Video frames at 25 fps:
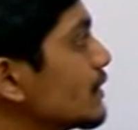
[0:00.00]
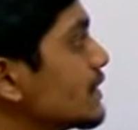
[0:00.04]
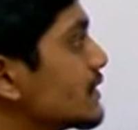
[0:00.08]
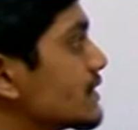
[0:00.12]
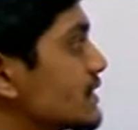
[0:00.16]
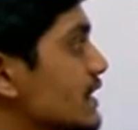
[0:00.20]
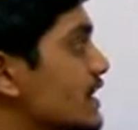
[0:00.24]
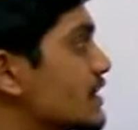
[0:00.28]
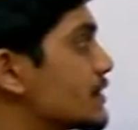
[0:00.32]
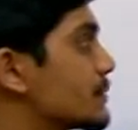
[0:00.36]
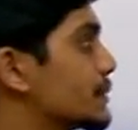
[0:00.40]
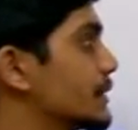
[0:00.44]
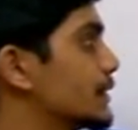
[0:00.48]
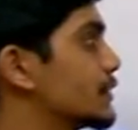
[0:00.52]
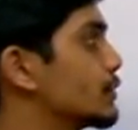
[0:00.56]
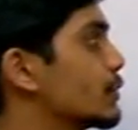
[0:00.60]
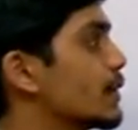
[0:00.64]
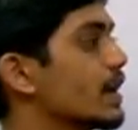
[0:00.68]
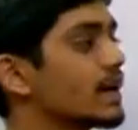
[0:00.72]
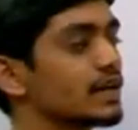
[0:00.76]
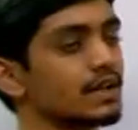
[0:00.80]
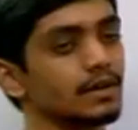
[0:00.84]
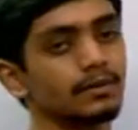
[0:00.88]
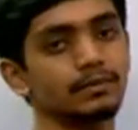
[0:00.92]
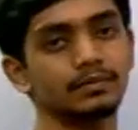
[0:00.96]
this sp2
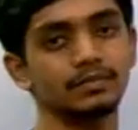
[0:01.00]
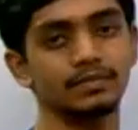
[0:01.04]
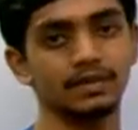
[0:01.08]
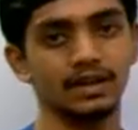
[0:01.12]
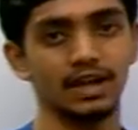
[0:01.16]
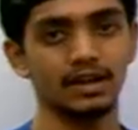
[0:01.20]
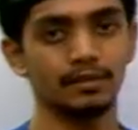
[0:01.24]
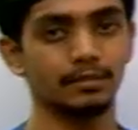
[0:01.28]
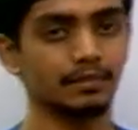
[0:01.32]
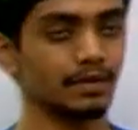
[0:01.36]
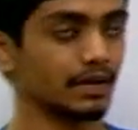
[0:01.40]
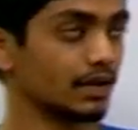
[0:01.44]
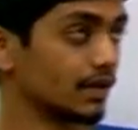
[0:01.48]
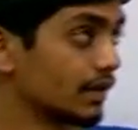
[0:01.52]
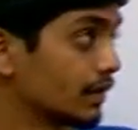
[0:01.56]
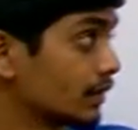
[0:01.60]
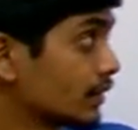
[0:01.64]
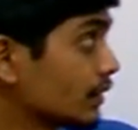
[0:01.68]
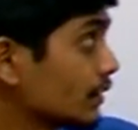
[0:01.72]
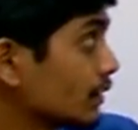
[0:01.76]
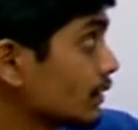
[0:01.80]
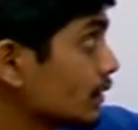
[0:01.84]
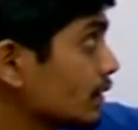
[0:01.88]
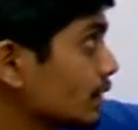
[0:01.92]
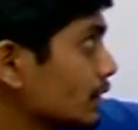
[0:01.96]
atom can be,
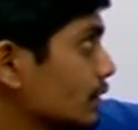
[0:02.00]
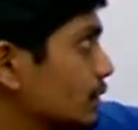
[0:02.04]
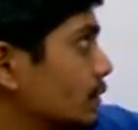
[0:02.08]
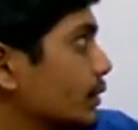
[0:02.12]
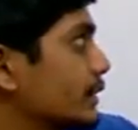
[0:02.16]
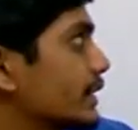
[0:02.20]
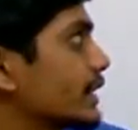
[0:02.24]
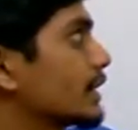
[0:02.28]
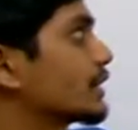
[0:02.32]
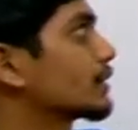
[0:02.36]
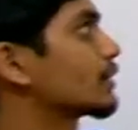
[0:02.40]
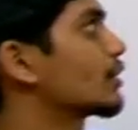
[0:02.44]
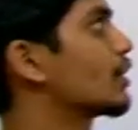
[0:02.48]
we can